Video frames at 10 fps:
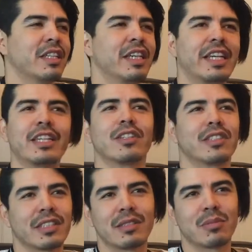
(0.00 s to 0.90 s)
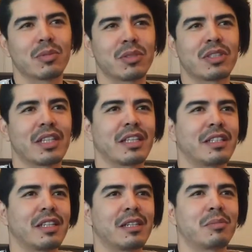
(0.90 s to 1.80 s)
ecosystems which
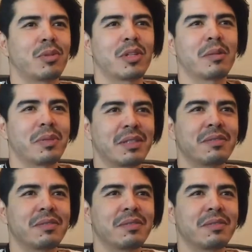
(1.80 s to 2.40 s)
they're brought up in.